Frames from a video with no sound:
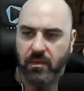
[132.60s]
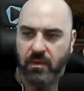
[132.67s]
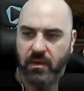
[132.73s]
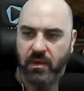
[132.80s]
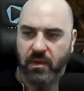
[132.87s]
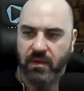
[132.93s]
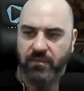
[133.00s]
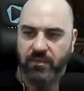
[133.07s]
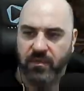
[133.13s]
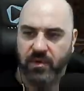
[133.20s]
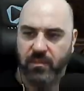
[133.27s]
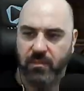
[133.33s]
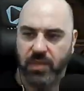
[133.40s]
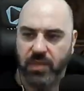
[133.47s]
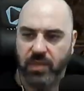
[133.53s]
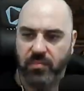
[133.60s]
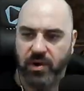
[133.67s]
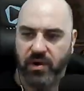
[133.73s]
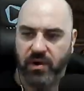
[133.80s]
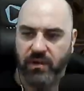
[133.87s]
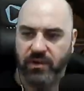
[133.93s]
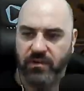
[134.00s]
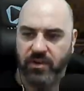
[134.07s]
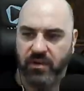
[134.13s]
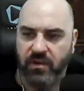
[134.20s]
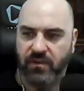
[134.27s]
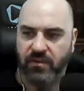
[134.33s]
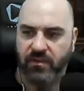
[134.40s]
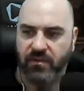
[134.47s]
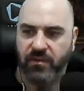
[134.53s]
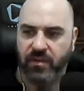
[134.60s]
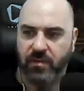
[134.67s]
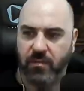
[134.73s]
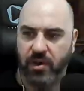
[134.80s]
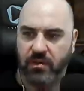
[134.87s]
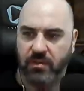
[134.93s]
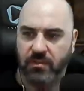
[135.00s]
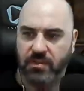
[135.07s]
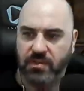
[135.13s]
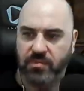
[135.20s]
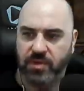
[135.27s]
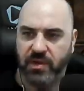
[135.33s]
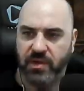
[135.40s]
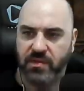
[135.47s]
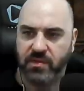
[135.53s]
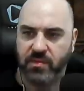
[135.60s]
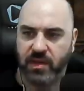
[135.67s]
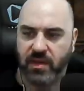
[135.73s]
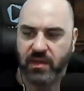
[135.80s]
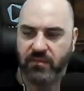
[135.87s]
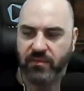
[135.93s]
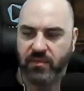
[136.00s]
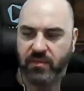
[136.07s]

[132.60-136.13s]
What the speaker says: And if there are any big priority targets, feel free to mark them as prey as well if you